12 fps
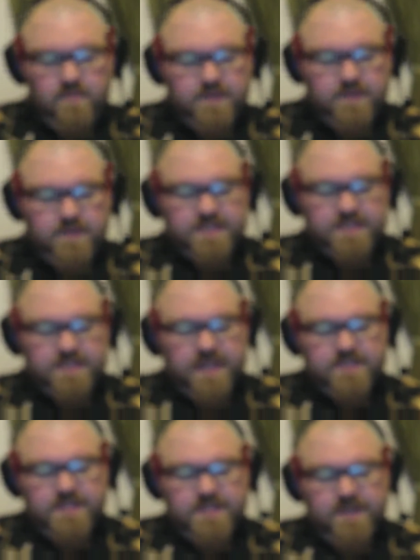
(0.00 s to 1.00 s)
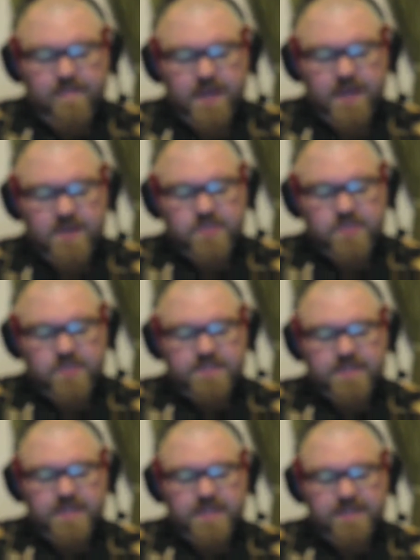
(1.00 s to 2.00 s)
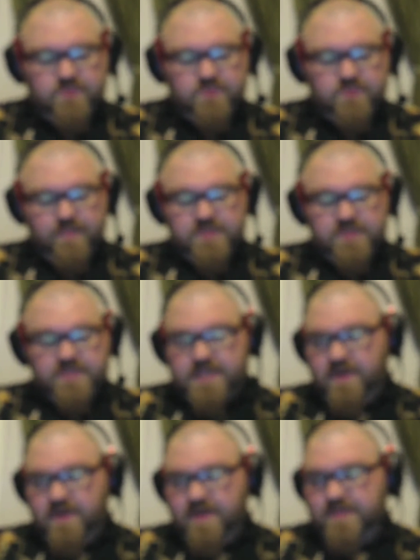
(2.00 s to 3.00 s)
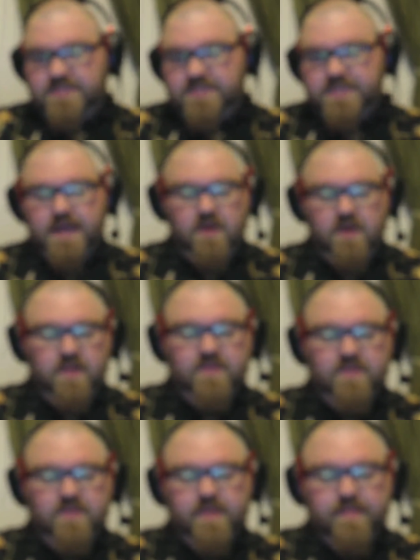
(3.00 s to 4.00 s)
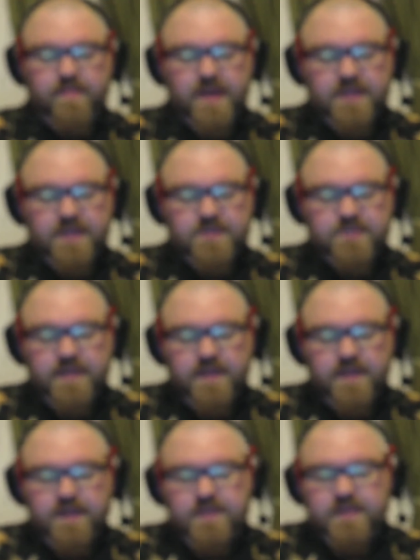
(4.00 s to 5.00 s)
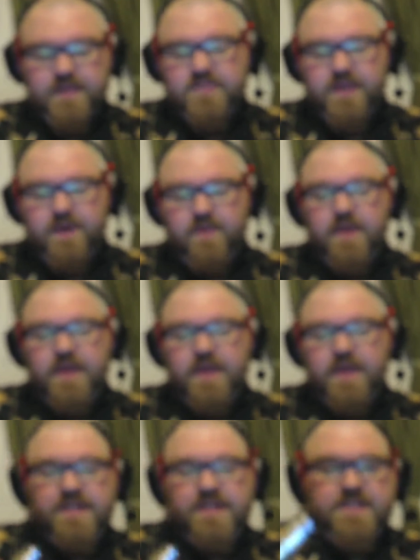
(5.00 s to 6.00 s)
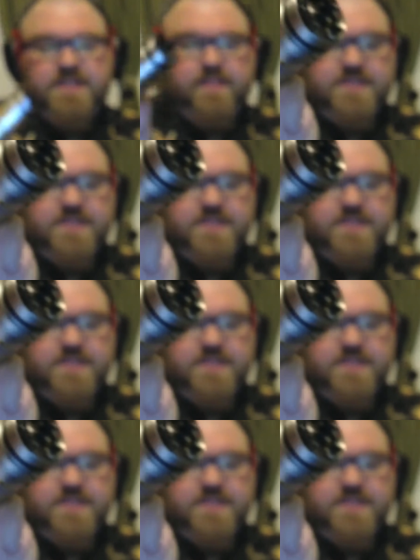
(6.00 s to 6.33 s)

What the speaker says: stainless steel mesh inside these drippers. That's how I've been setting all of them up, actually. So it's